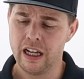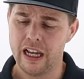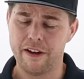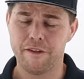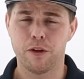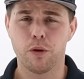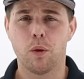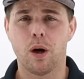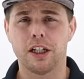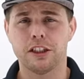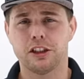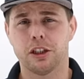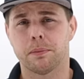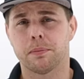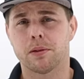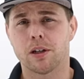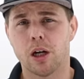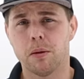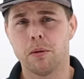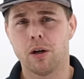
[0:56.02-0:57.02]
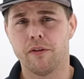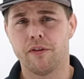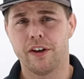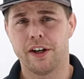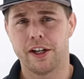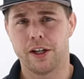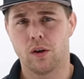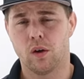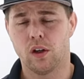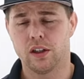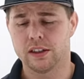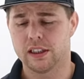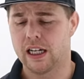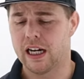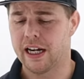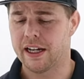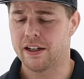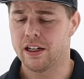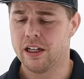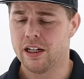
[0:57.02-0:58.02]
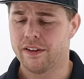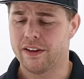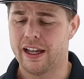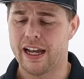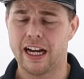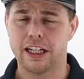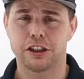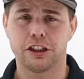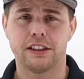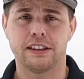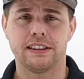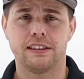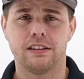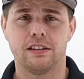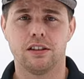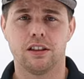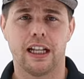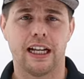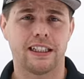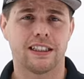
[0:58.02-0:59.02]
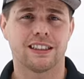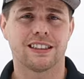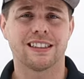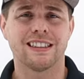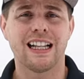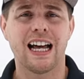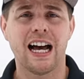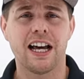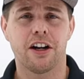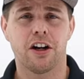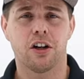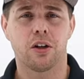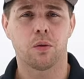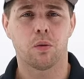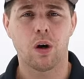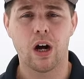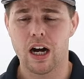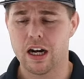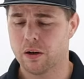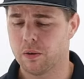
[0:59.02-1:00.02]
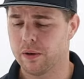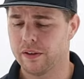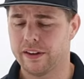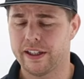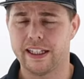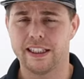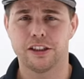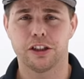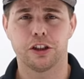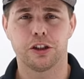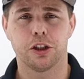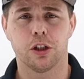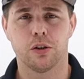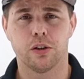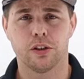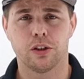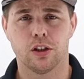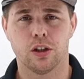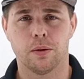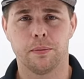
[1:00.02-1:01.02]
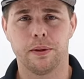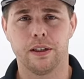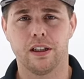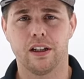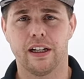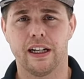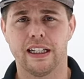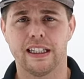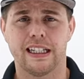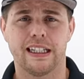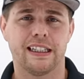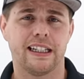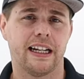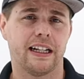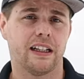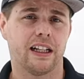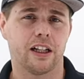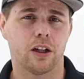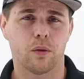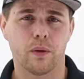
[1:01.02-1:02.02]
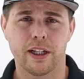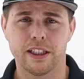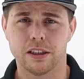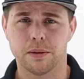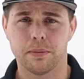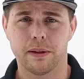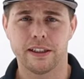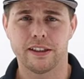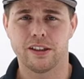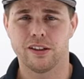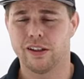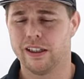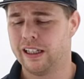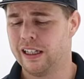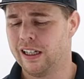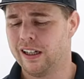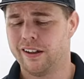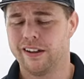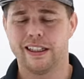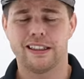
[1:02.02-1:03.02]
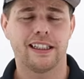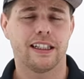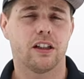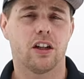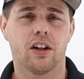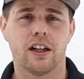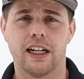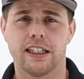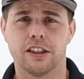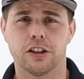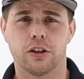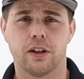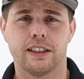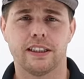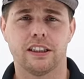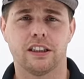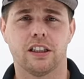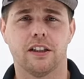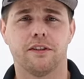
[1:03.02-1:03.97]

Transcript: If you watch their promo video online, they actually like slide on rock with these to show the durability. They take like a razor blade to it. They take all kinds of crazy